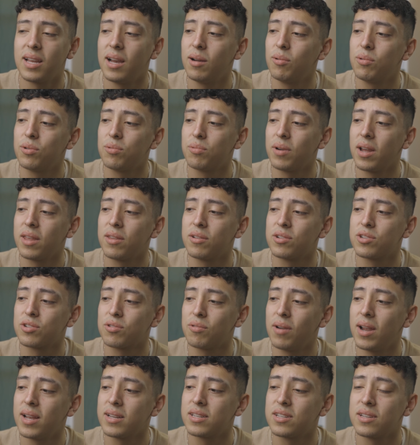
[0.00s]
I would rather
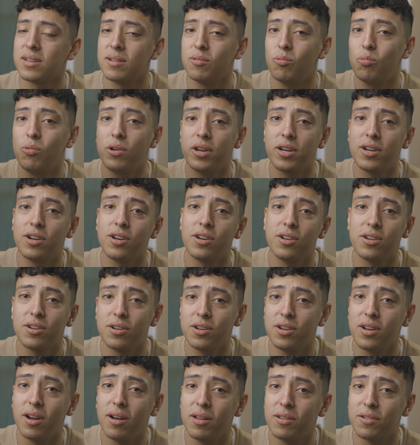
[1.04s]
scratch a
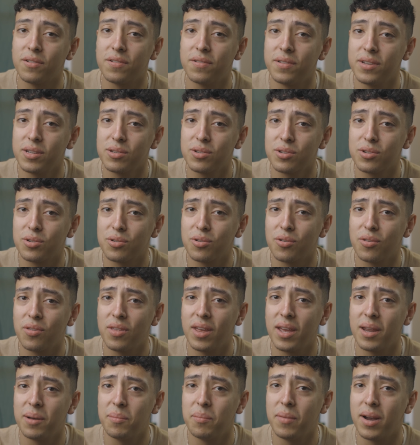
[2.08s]
$100 filter
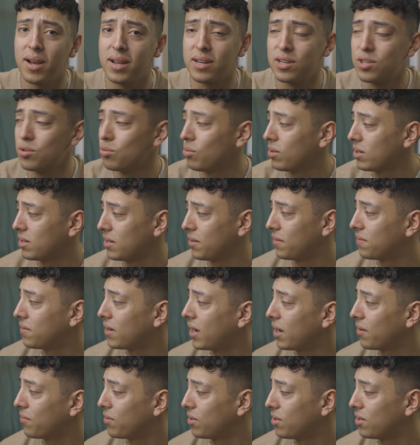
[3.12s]
than my
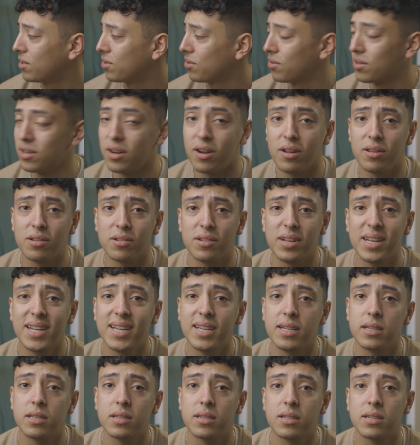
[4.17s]
$2,500
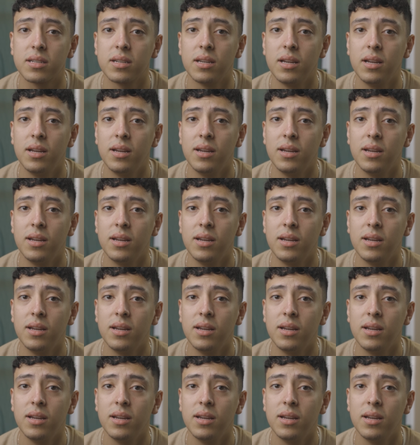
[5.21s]
lens